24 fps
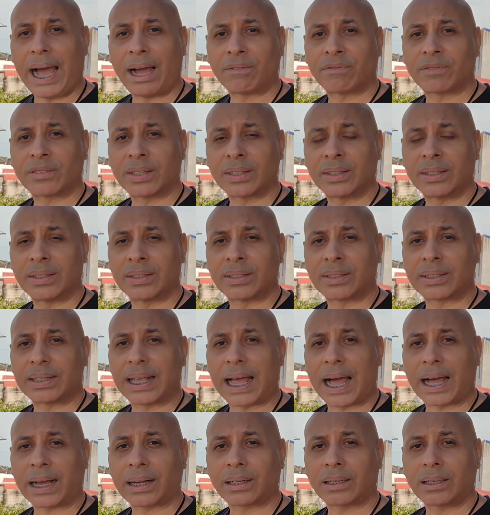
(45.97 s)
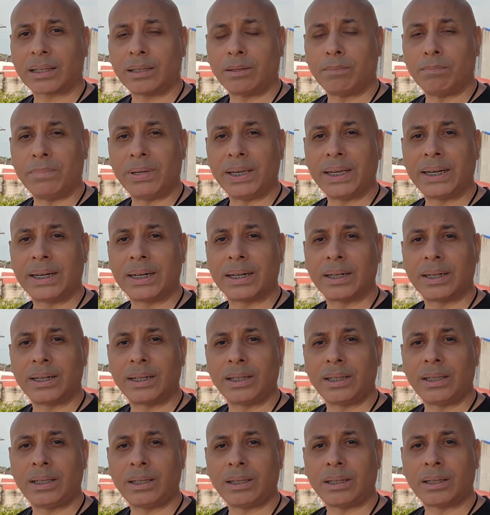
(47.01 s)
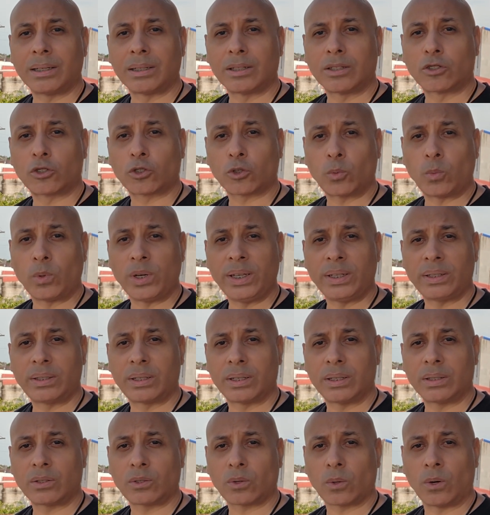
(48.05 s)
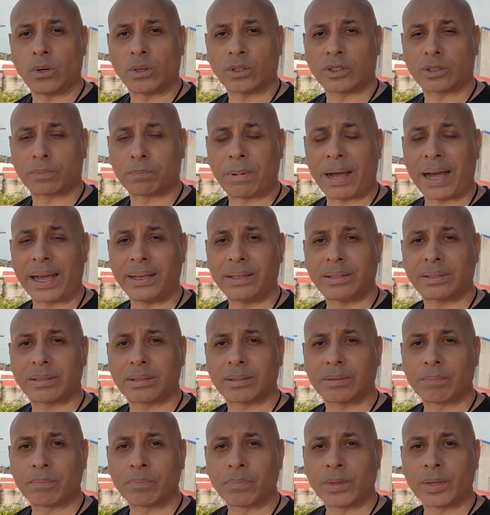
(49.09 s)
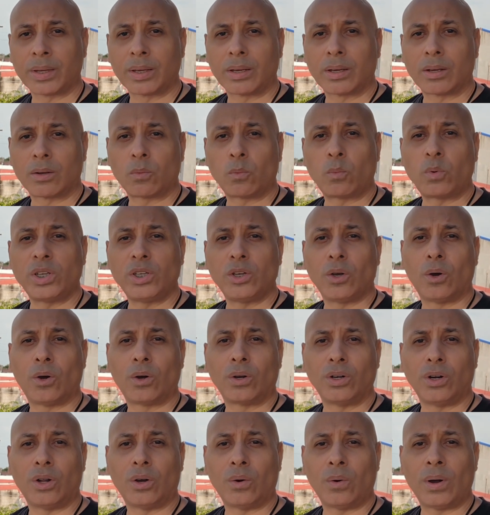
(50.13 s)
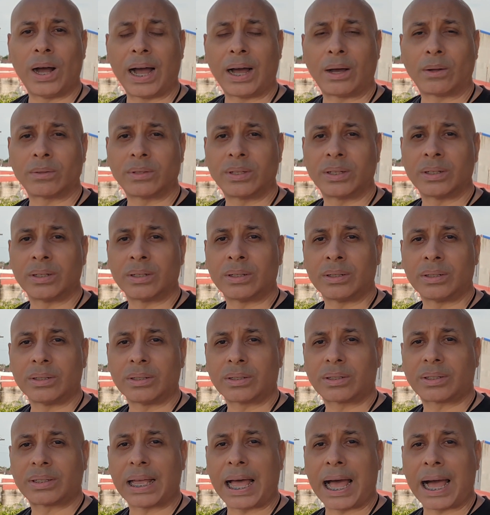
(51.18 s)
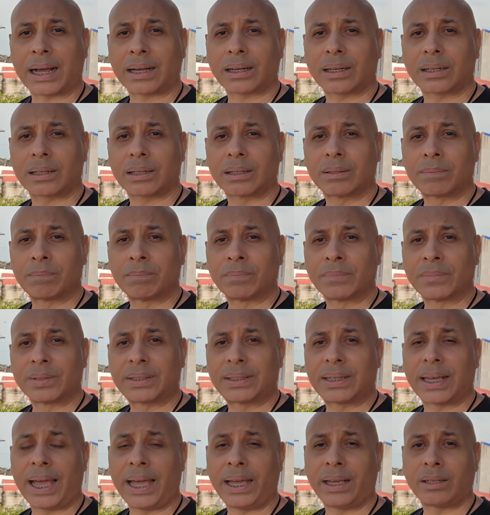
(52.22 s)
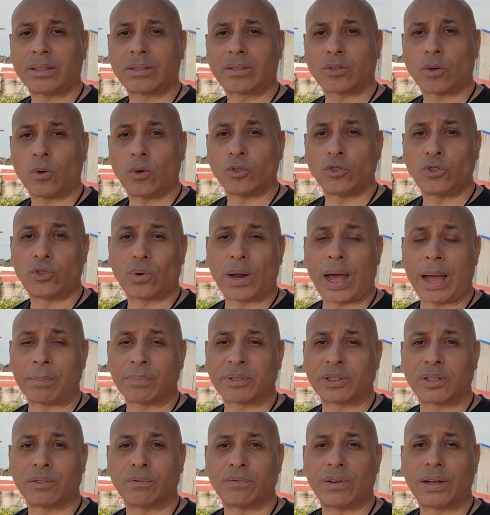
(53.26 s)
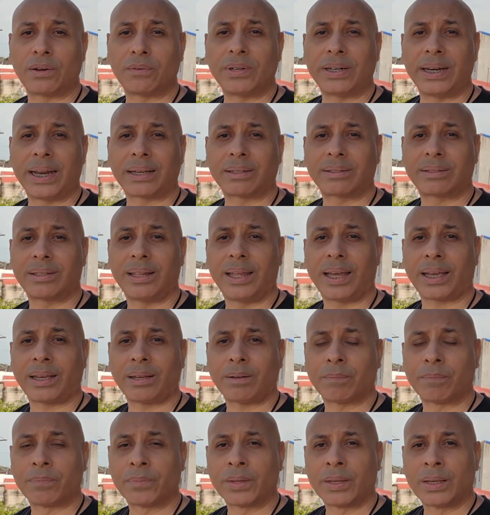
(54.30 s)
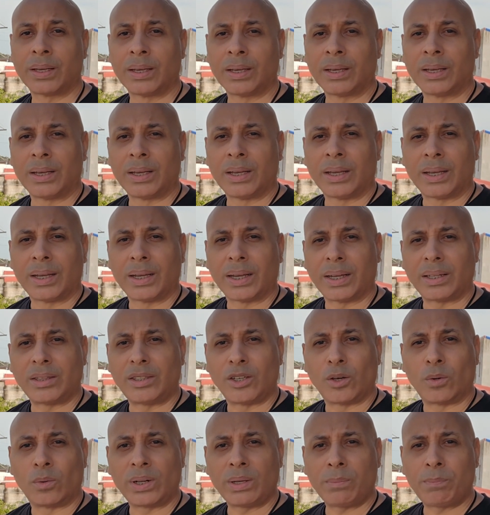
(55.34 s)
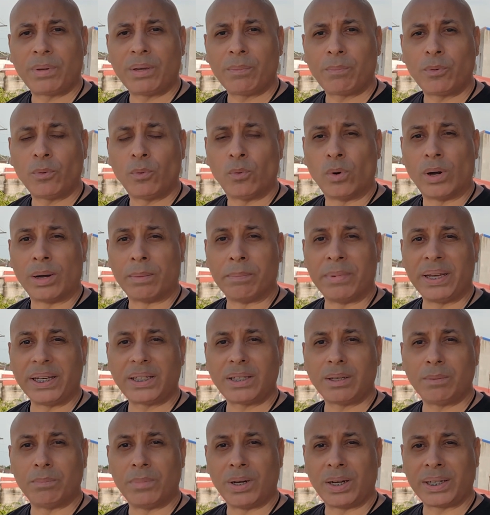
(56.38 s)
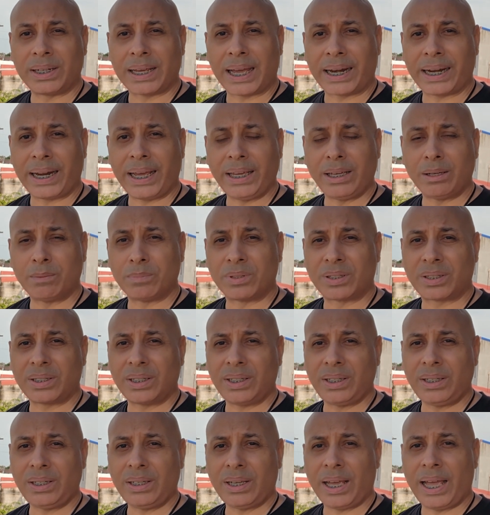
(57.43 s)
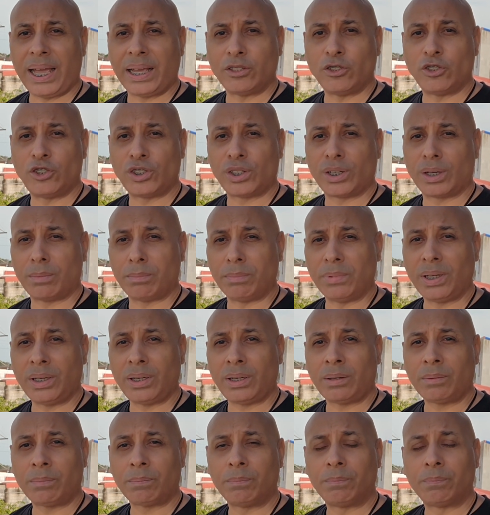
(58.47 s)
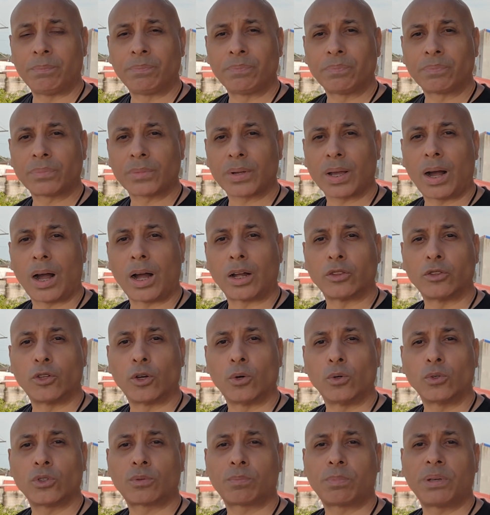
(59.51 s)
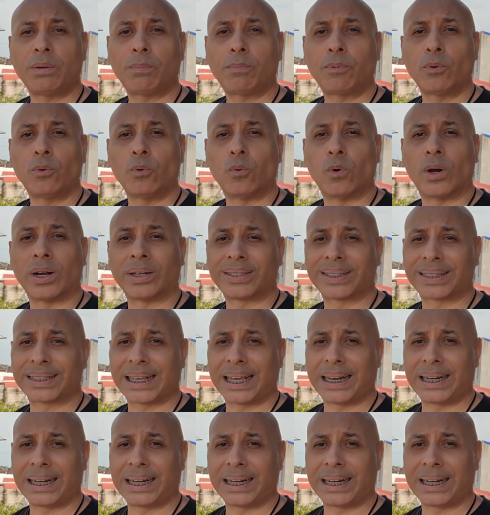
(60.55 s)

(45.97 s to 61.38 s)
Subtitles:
after the stock immediately squeezes or spikes, we all know how the stock tanks or drops the very next day. And the only people who are making money on AMC and GME are those people who are